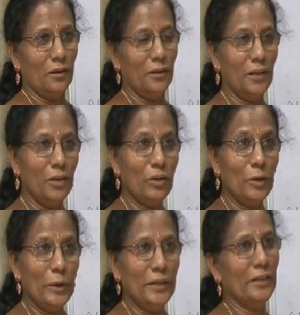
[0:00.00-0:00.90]
Dy by
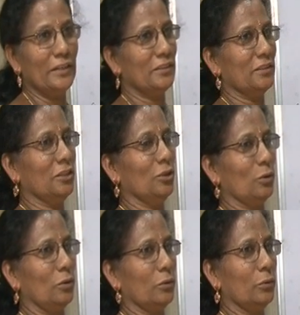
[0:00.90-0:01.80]
dx is
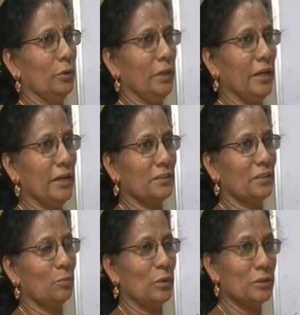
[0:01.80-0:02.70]
equal to ax
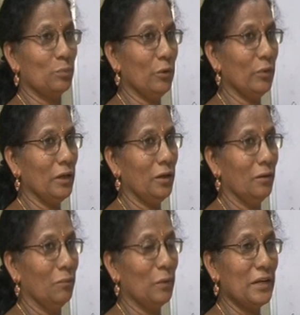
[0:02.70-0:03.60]
plus by
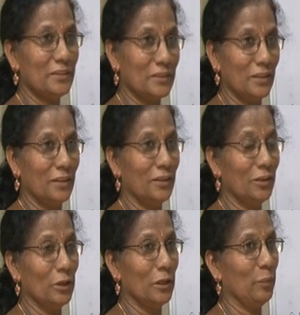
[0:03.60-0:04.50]
plus c
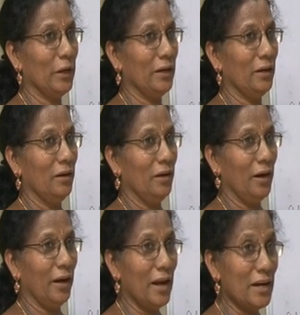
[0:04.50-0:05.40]
divided by
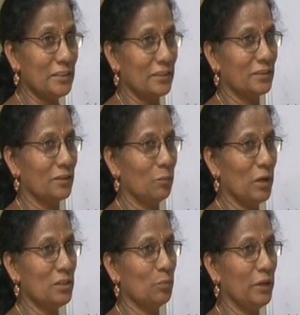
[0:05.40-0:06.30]
a dash x
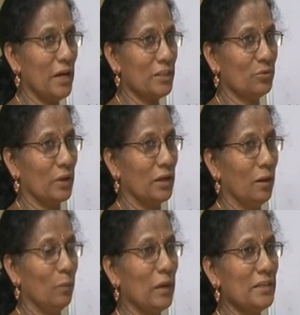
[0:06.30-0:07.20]
plus b dash y
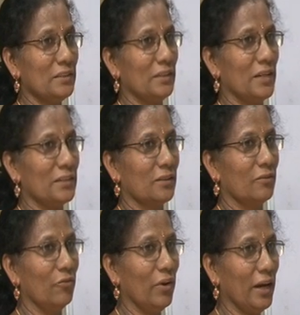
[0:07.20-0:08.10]
plus c dash,
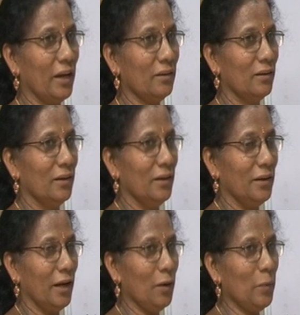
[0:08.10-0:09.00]
where
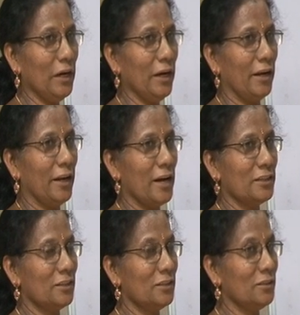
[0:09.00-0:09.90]
a by a
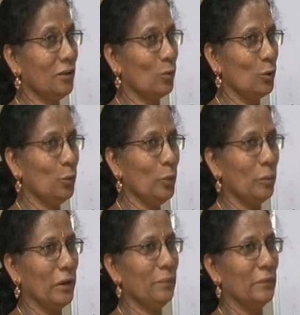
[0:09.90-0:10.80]
dash is equal to b
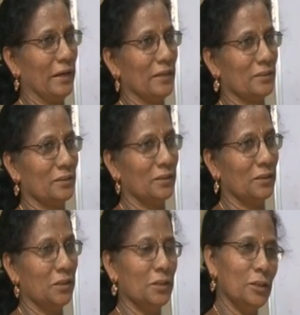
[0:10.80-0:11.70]
by b dash.
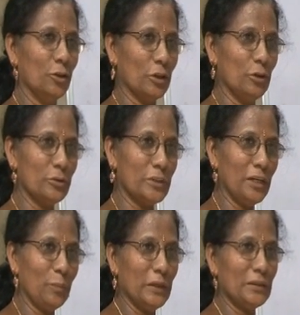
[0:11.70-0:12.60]
You can use
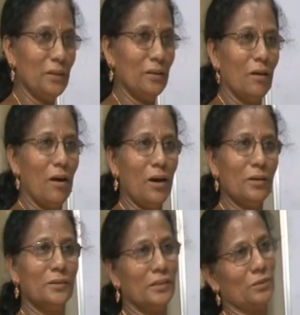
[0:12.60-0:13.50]
that method or
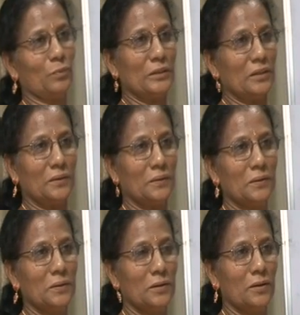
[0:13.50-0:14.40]
this method,
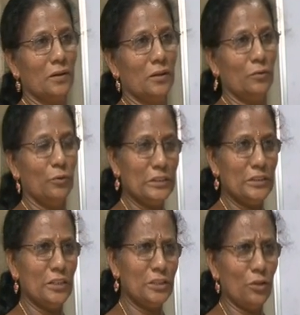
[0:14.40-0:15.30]
which
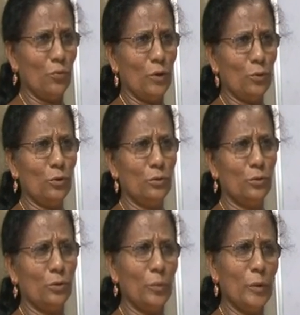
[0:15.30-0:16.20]
is easy for you
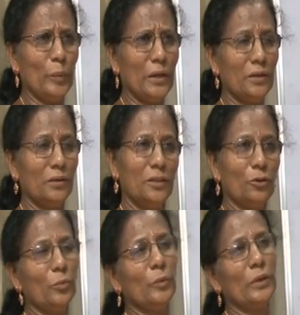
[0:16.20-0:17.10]
to remember. You
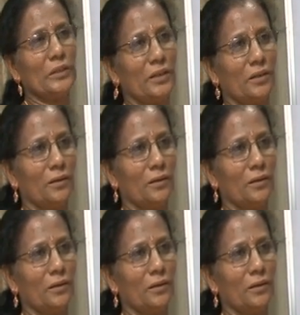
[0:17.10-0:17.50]
remember that.